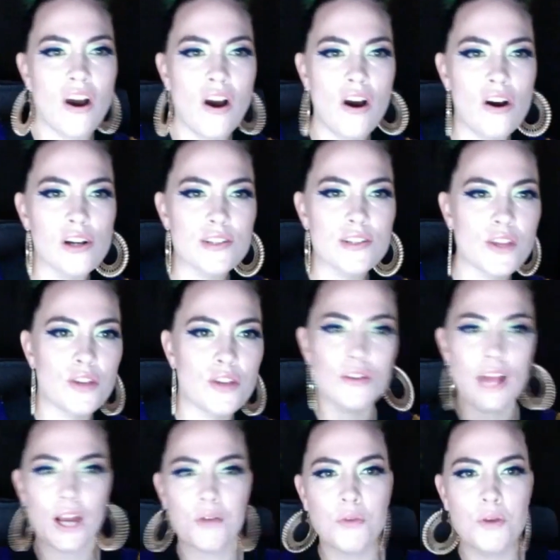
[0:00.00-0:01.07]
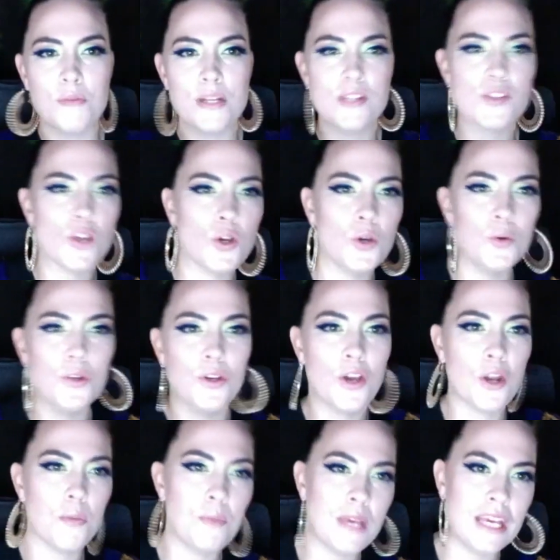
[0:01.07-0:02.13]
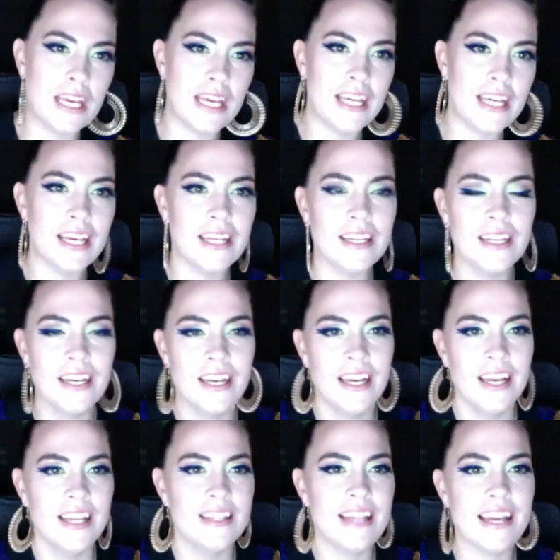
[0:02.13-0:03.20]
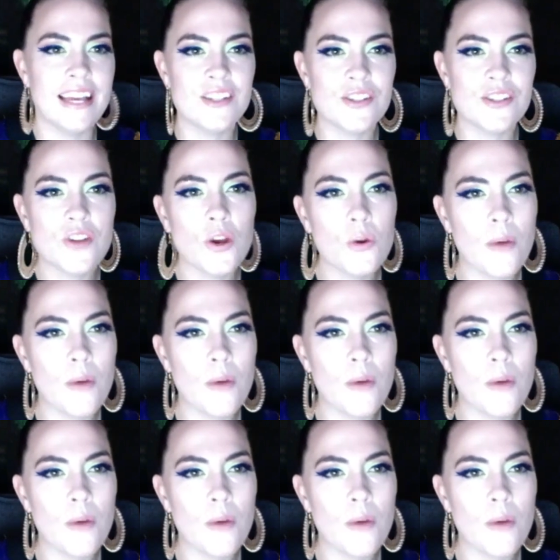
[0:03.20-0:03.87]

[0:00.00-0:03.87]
oh, so you like women, so who are you going to pick? And they just don't quite